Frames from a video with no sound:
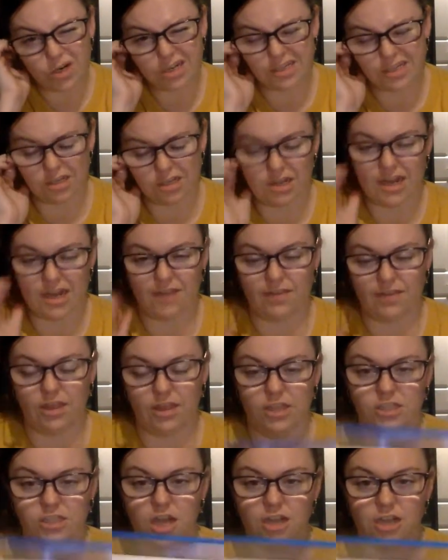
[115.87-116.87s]
and they're kind of in the
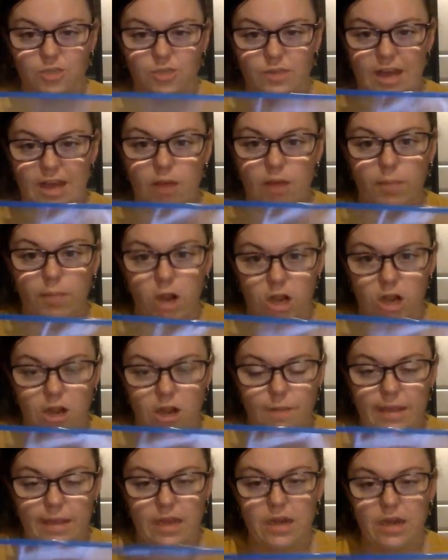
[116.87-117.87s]
socks without partner
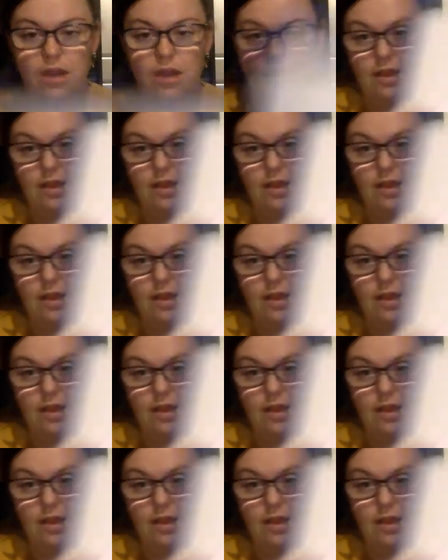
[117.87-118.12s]
bin.